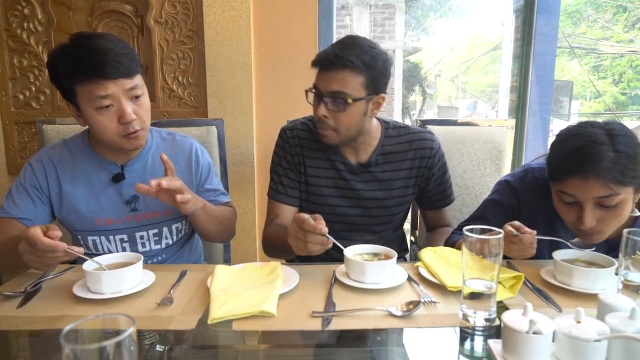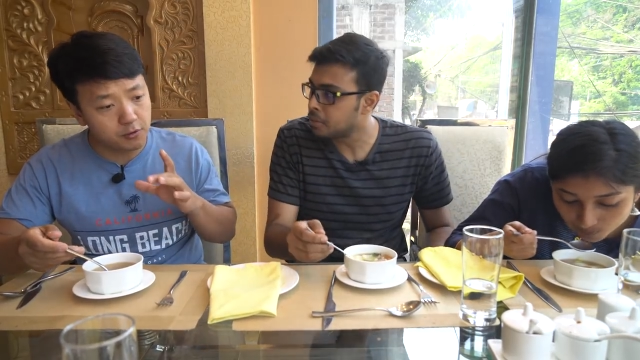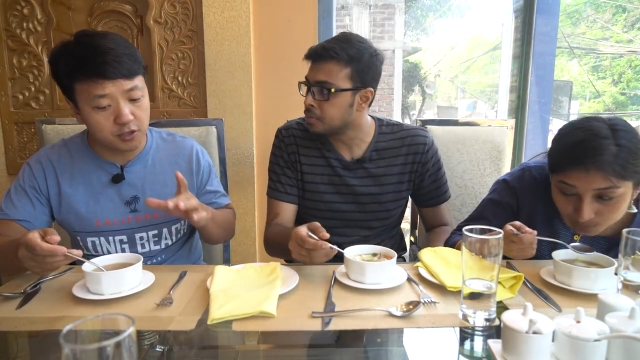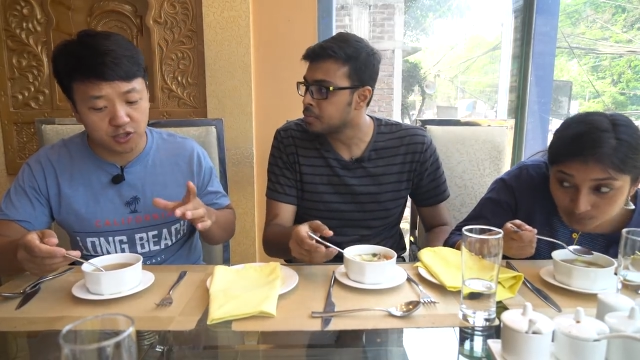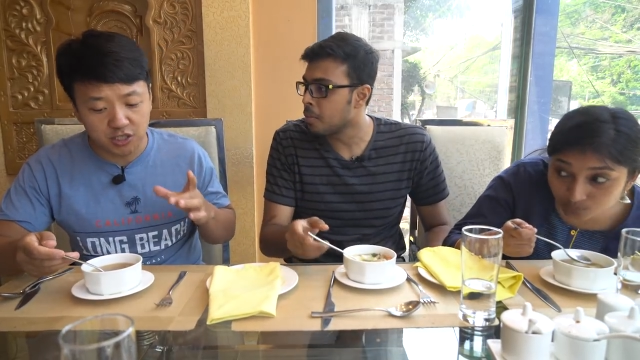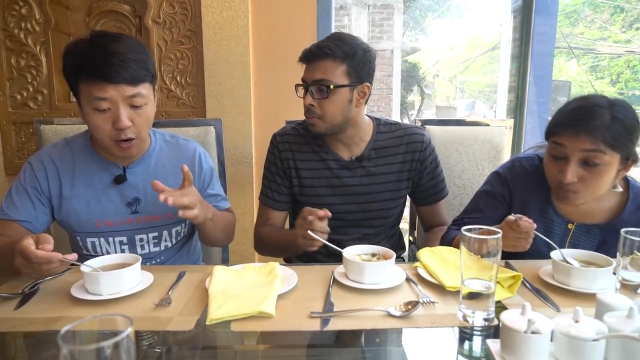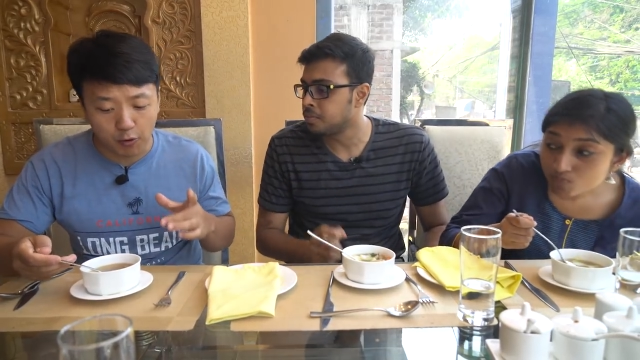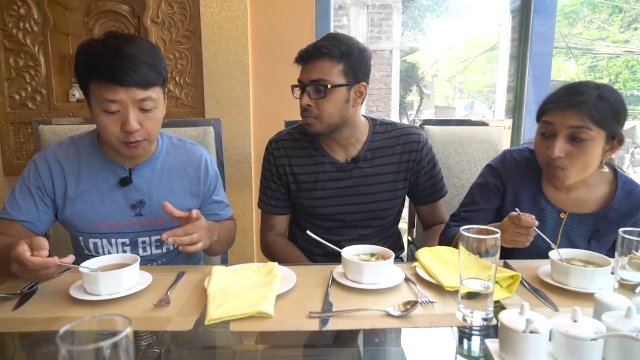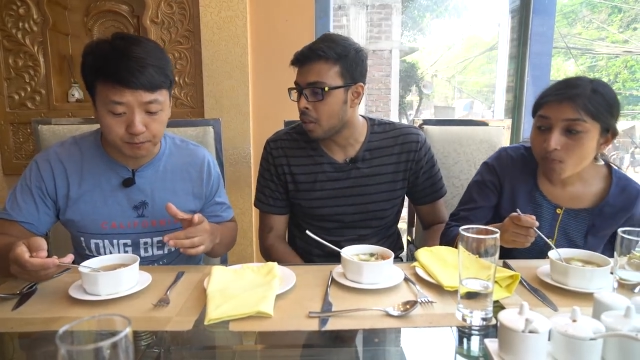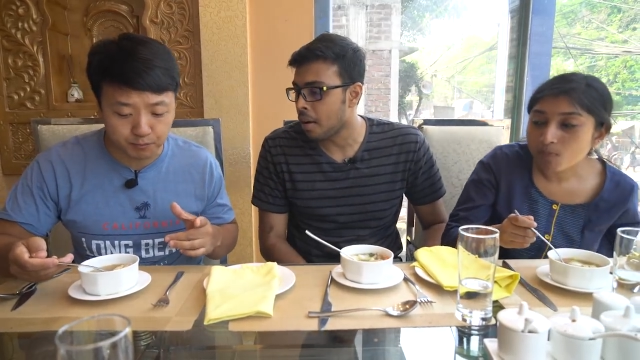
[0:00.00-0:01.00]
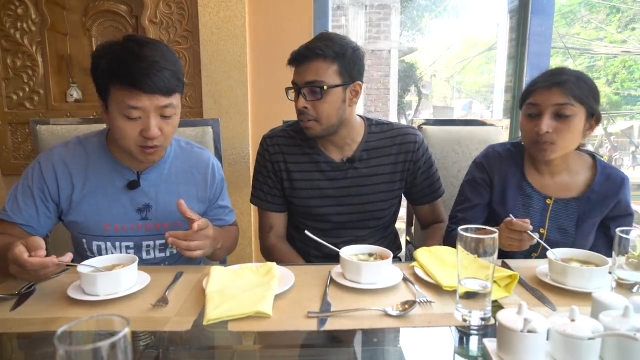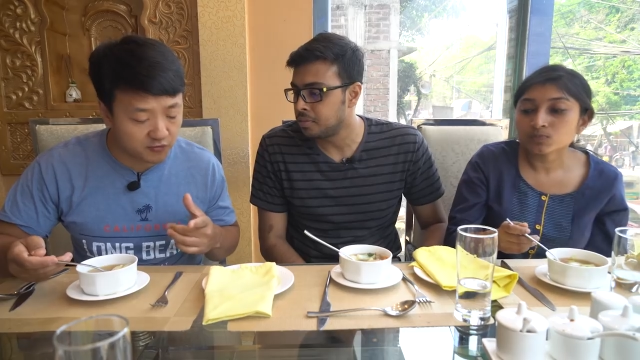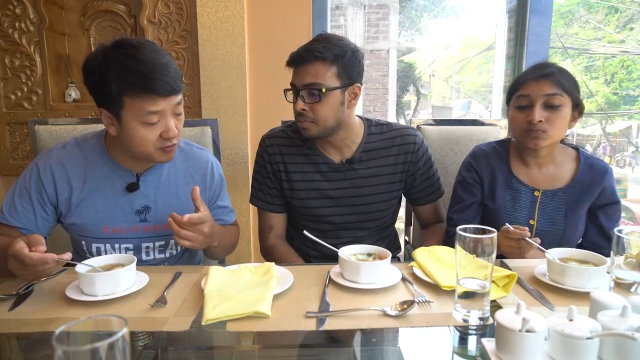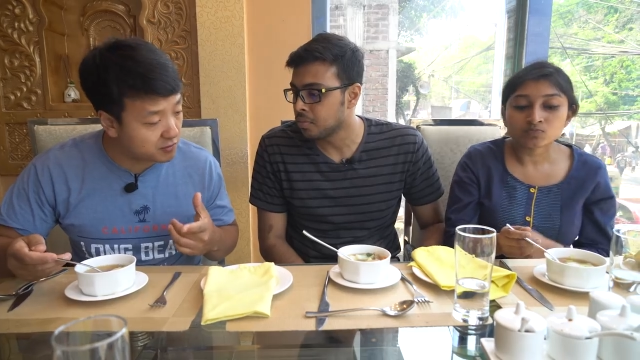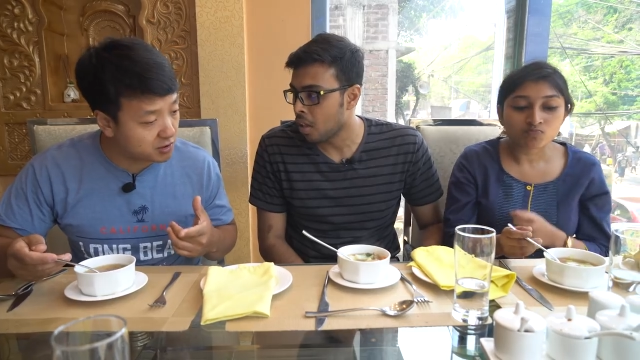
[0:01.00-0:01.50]
Speaker 1: with a sour
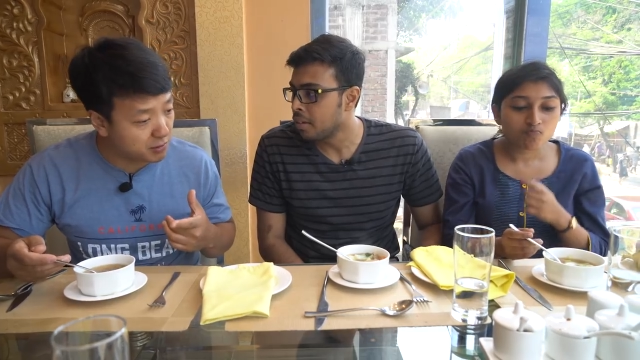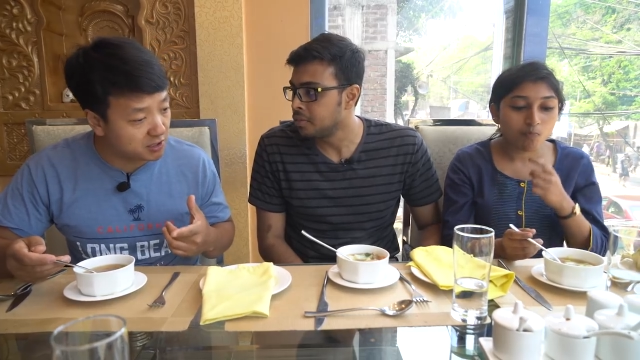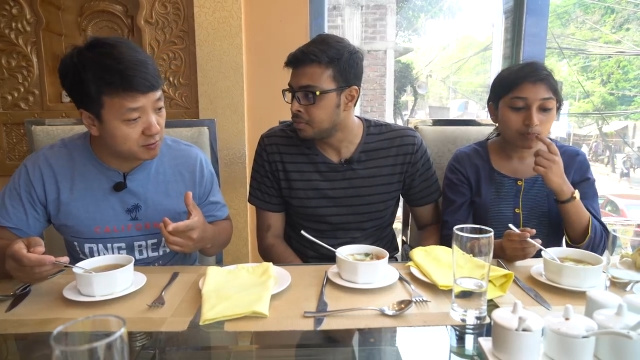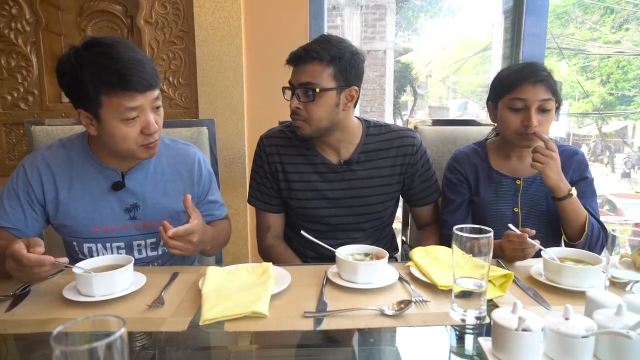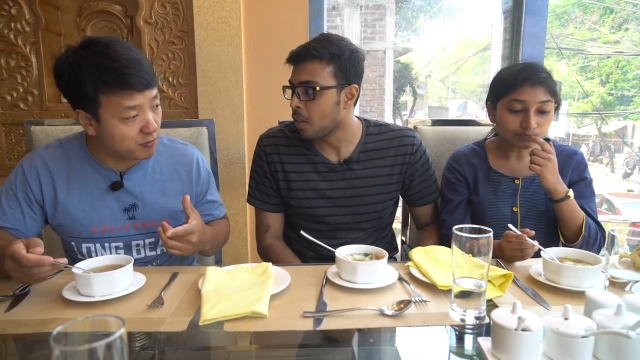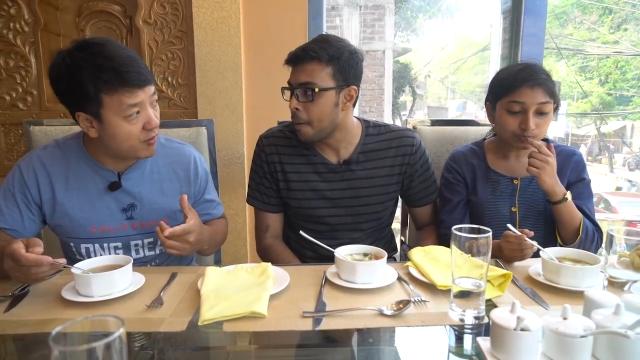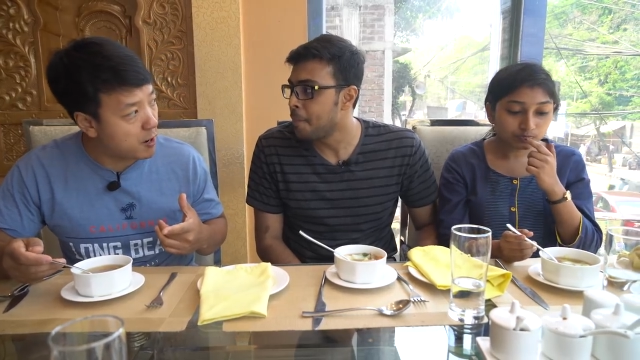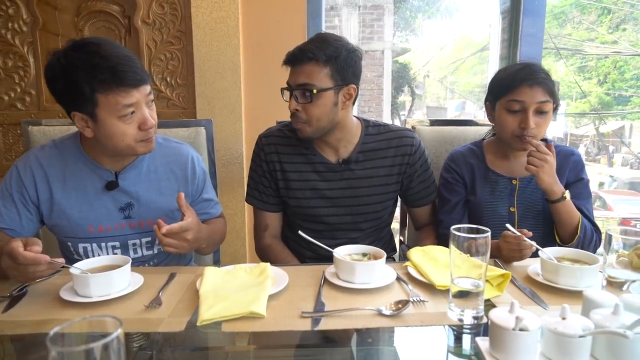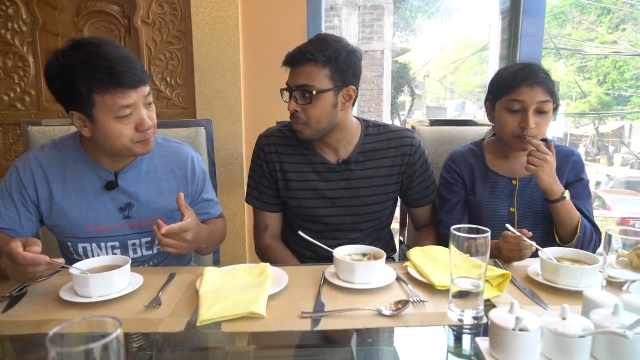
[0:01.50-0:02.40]
and spicy profile.